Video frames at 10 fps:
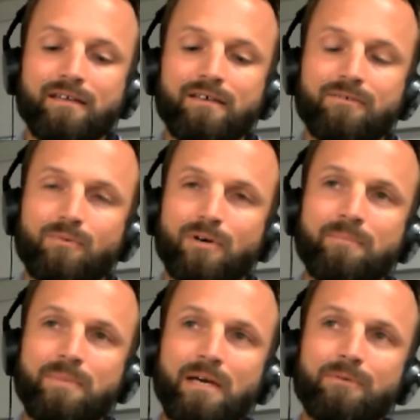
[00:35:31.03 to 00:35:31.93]
Is we're going
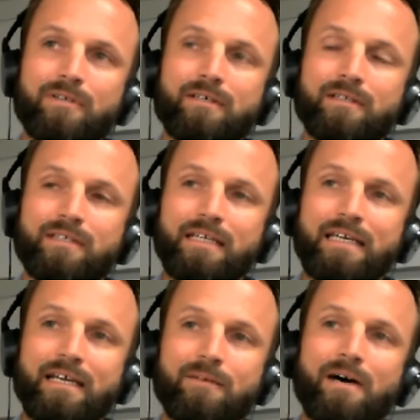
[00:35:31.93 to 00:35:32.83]
to be able to to
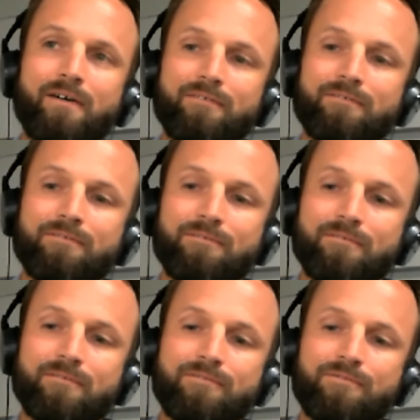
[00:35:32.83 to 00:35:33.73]
get about
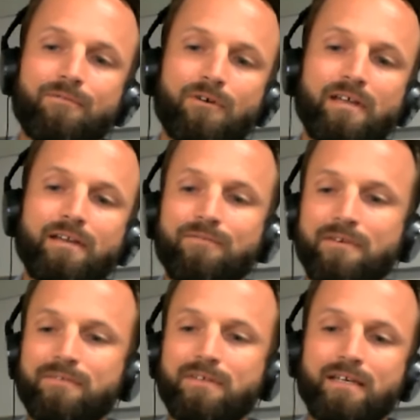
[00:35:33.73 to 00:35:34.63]
40 to
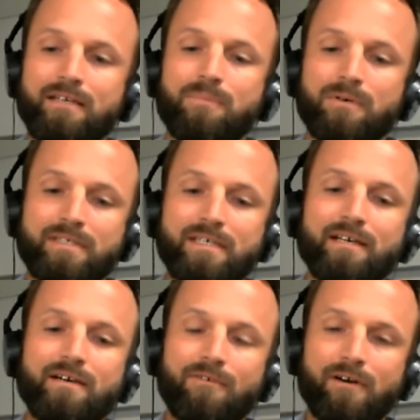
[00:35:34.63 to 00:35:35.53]
50
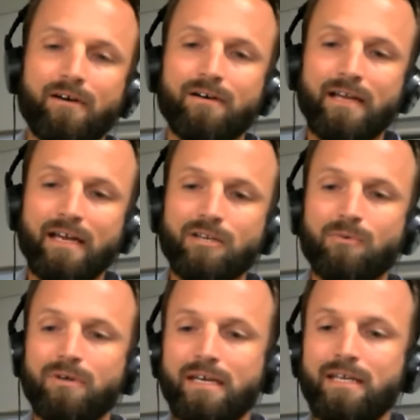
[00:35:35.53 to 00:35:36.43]
percent of our
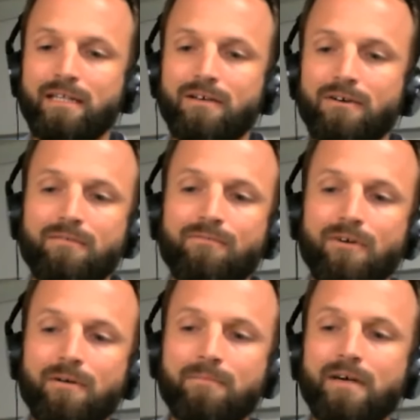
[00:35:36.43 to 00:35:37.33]
annual heating load
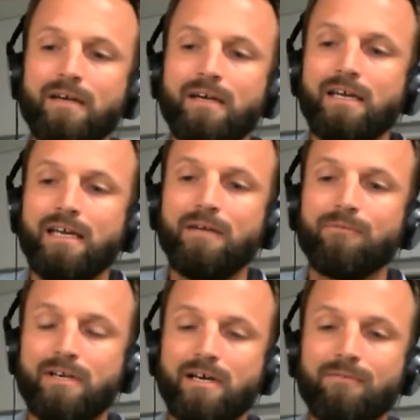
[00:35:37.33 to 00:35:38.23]
from heat
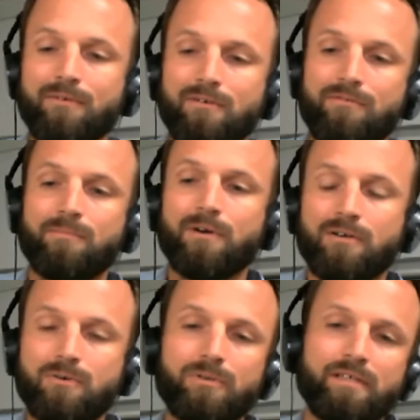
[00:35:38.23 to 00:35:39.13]
recovered from our
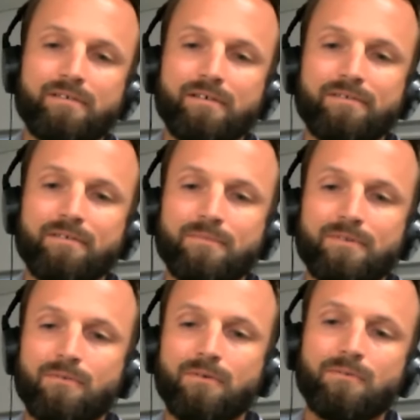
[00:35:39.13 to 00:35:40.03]
cooling system.
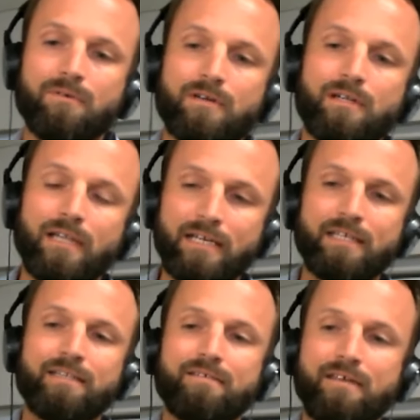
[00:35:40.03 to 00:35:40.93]
So we're, we're
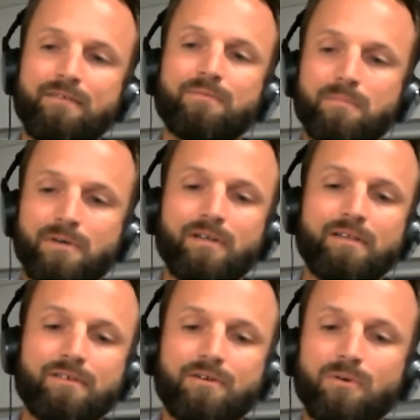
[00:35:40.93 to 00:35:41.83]
collecting this heat from the
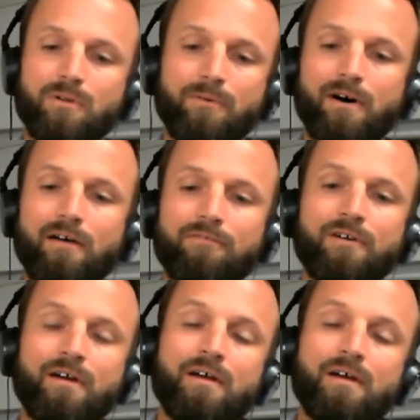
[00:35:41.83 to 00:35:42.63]
buildings to cool them off.